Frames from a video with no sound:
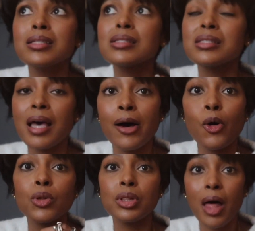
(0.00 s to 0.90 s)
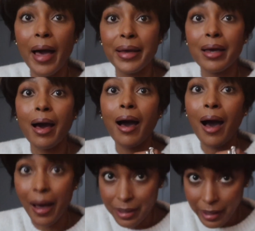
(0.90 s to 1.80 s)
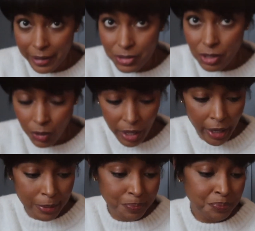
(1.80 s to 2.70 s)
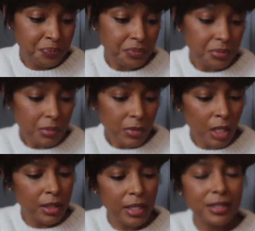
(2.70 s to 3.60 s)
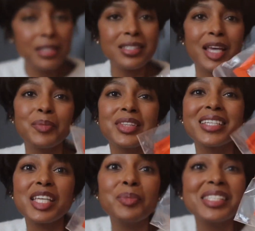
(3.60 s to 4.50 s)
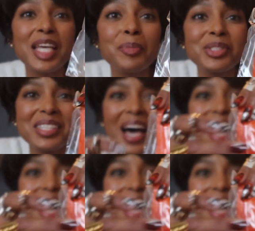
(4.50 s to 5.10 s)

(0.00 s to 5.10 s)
sell like hotcakes, okay? They sent me samples of the